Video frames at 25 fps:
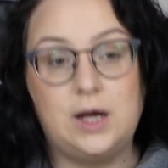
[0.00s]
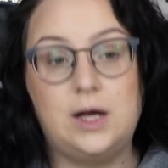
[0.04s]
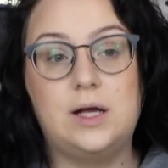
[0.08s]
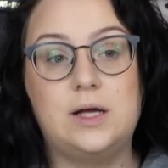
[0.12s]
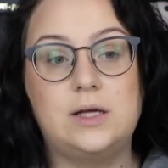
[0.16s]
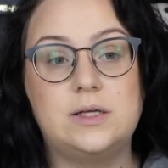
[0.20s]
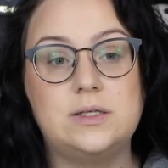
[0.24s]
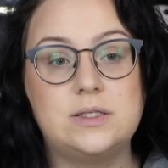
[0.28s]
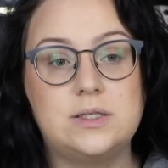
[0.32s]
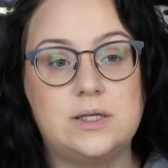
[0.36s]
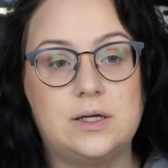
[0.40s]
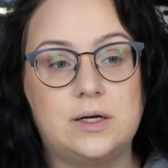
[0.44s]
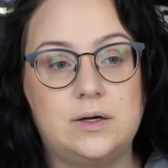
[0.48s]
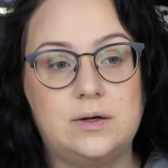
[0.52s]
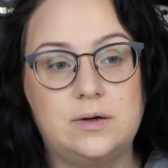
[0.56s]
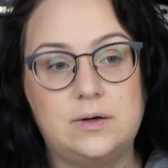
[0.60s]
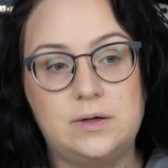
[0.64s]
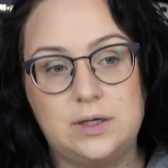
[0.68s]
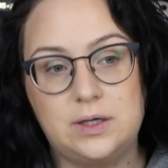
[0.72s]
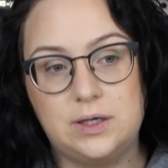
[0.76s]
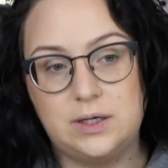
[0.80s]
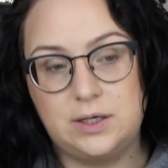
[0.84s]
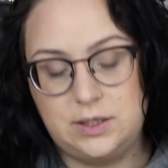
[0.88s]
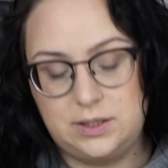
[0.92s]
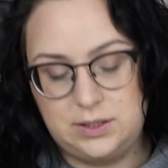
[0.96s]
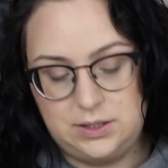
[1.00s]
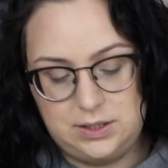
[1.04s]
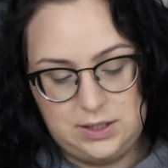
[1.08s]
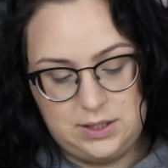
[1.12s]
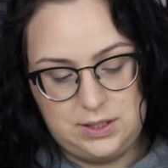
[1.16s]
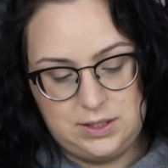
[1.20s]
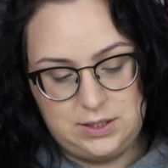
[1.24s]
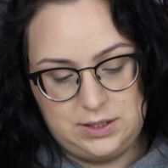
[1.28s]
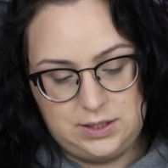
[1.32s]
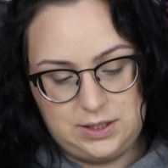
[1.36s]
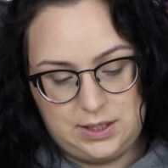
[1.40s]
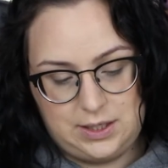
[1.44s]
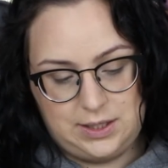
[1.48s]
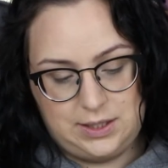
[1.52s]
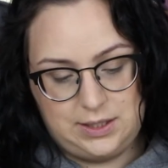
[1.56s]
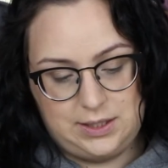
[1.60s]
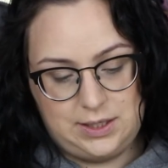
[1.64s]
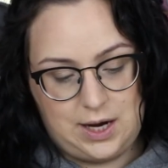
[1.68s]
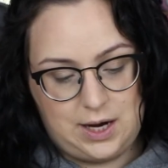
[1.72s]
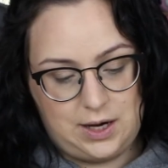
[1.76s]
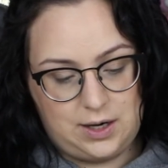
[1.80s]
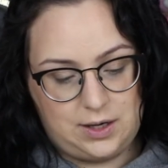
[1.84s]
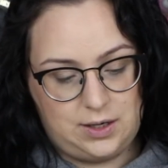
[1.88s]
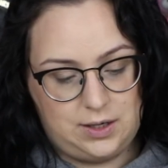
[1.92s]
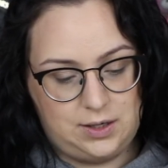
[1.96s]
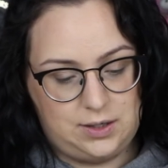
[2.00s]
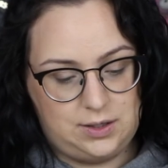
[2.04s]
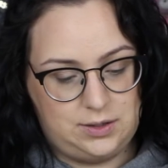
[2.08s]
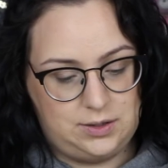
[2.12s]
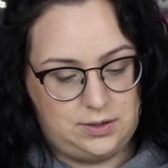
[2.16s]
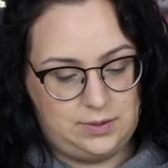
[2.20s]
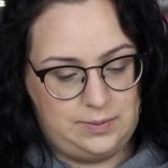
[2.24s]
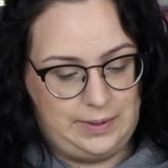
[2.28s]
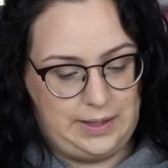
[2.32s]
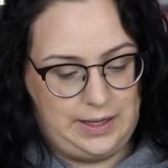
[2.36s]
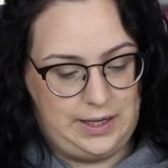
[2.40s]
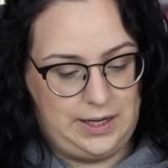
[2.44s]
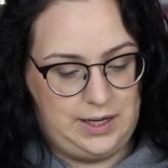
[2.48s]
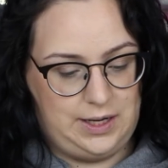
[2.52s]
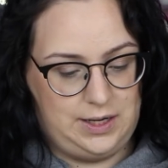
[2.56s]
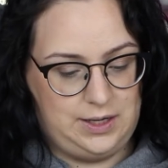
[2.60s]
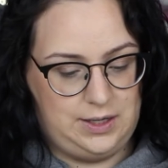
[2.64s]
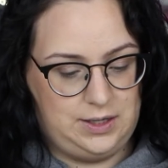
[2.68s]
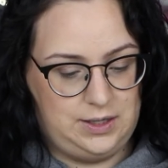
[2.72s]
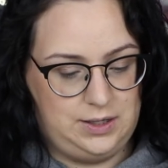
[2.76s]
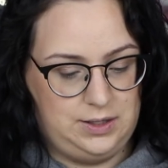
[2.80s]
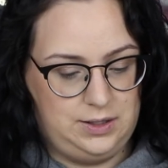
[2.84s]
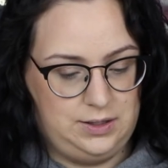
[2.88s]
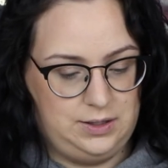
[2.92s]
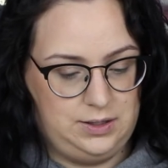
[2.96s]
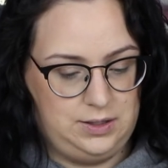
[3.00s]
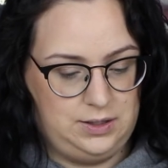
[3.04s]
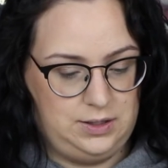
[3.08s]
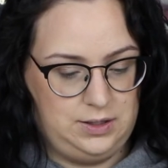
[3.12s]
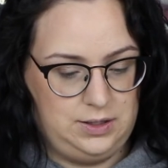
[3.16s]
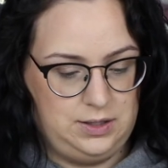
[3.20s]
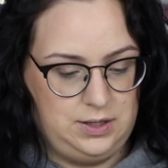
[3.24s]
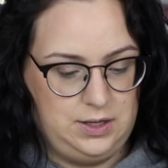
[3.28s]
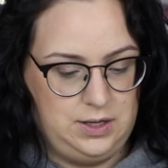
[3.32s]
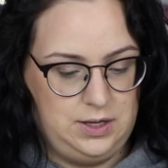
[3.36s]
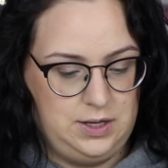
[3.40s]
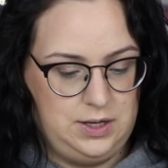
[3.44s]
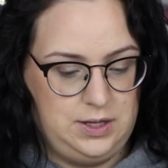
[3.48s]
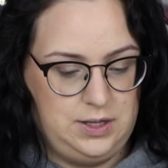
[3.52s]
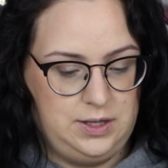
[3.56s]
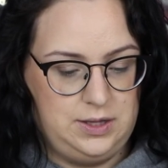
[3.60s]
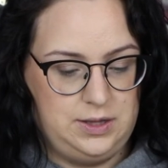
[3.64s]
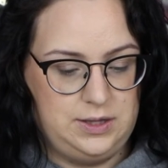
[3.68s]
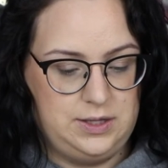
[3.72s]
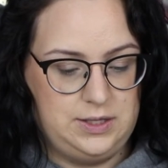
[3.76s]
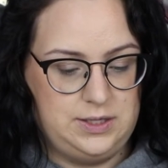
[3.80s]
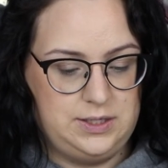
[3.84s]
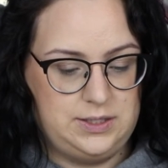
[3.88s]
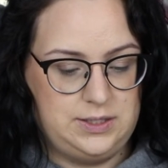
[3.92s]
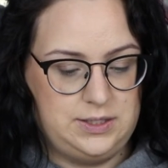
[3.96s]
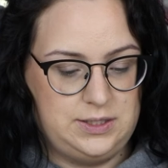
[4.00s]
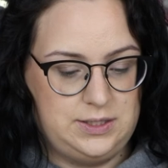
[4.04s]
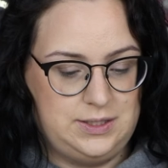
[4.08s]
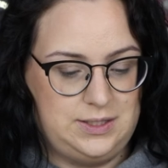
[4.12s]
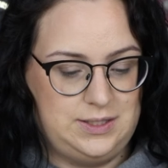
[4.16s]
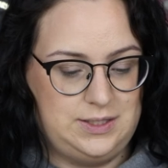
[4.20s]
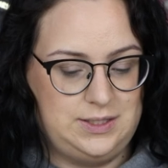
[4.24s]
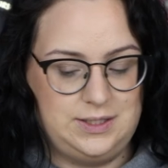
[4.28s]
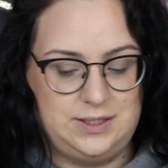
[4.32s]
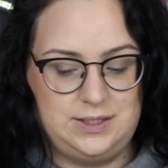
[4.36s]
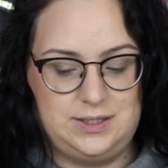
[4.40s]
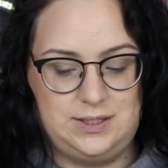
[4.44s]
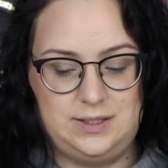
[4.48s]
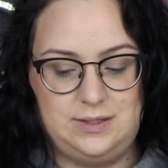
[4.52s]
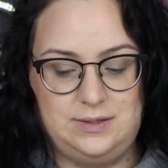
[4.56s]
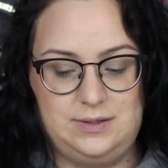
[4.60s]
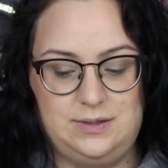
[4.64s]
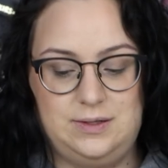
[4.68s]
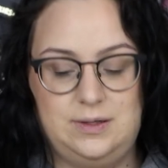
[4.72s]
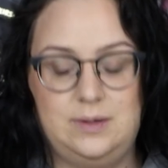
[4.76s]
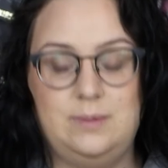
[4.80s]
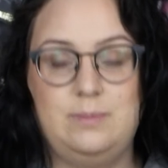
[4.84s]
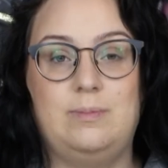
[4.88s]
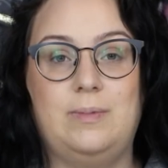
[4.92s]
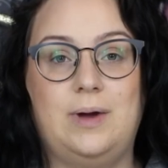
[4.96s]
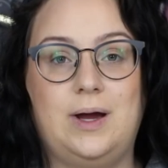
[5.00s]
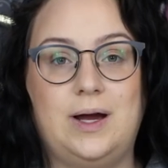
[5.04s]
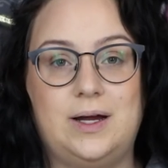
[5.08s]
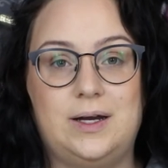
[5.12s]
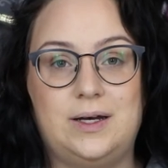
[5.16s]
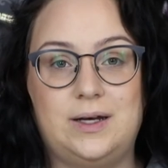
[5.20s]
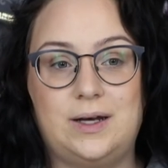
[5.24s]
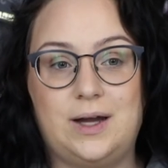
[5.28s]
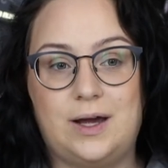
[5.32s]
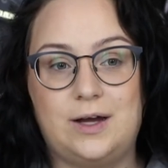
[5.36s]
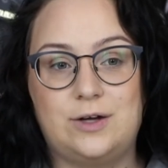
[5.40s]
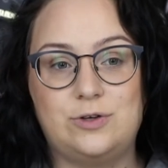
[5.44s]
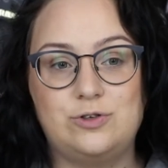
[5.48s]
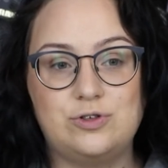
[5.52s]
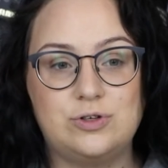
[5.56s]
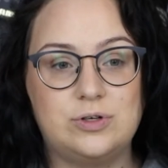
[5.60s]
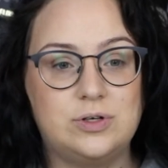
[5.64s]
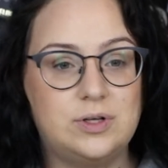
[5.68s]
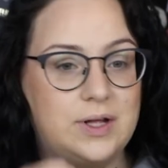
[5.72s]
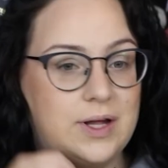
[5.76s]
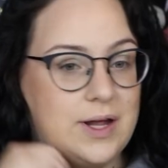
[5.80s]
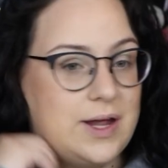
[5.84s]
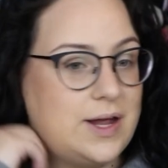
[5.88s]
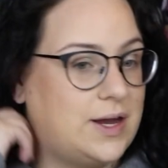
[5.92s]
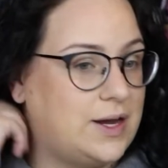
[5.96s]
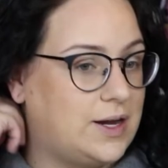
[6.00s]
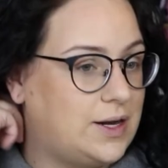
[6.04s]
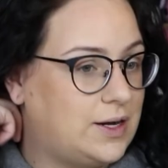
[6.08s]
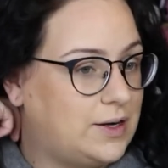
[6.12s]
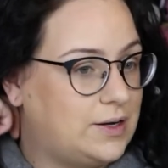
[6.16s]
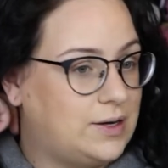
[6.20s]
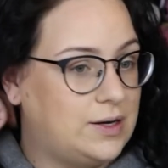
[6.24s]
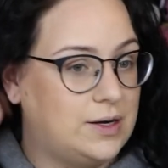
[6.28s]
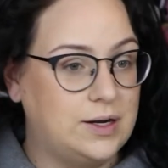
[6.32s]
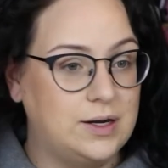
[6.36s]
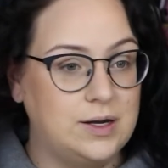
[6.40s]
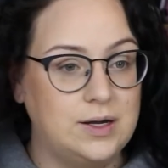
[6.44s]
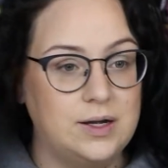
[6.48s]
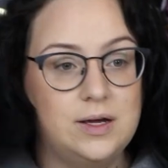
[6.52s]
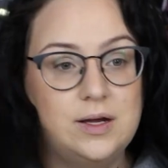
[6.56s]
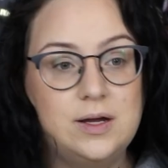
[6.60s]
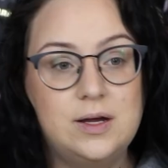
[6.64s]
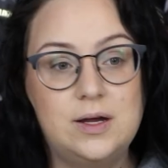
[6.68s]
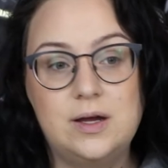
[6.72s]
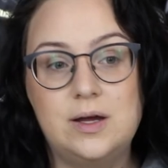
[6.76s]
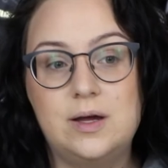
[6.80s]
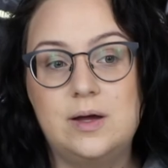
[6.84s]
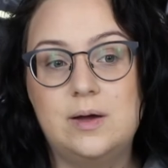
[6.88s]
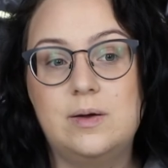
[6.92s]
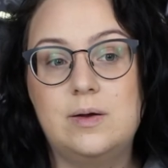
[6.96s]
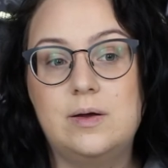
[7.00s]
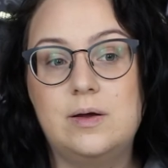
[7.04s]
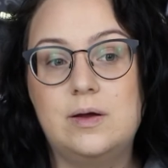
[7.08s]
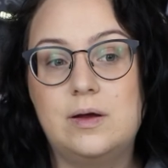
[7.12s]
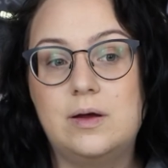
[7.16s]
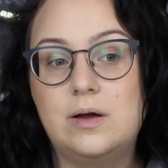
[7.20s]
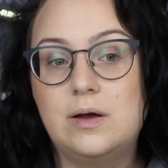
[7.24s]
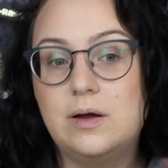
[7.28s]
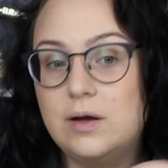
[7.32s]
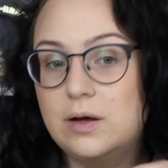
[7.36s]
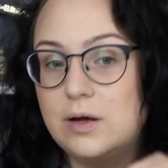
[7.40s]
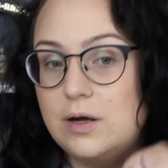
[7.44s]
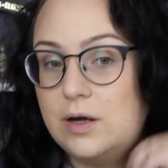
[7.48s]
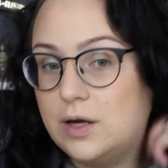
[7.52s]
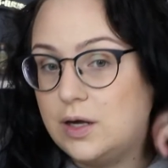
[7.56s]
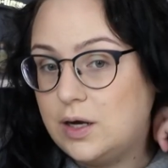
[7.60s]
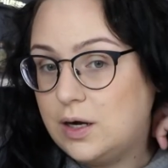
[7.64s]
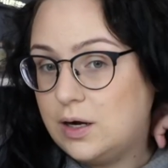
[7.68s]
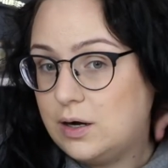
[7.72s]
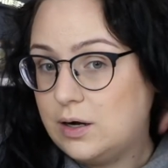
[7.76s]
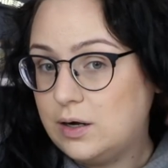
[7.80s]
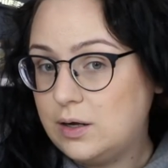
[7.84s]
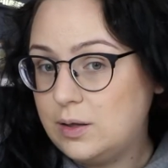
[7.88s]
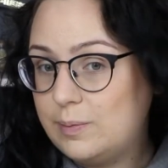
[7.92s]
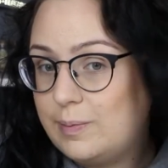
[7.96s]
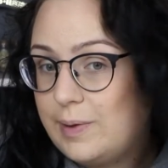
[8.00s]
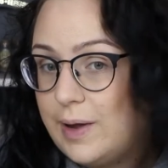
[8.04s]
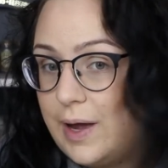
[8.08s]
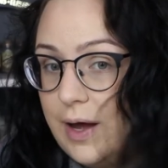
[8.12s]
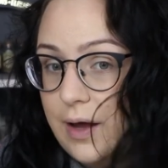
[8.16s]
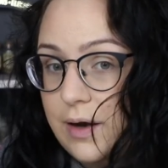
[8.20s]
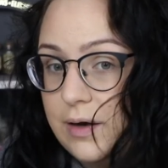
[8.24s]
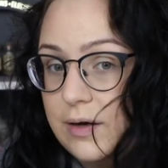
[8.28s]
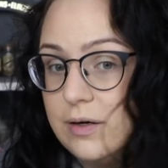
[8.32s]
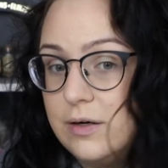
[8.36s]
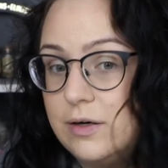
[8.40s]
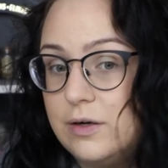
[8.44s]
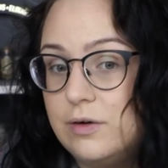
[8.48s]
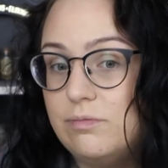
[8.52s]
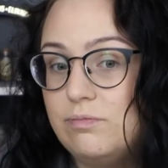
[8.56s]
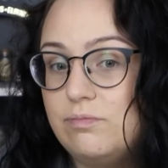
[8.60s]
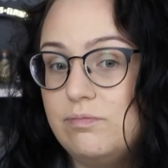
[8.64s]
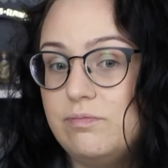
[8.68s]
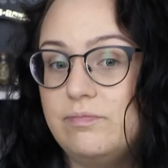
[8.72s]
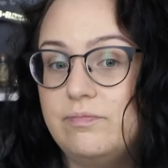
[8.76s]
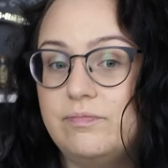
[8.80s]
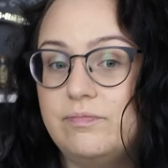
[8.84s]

Also, I did not curl my hair. This is my natural hair curl pattern.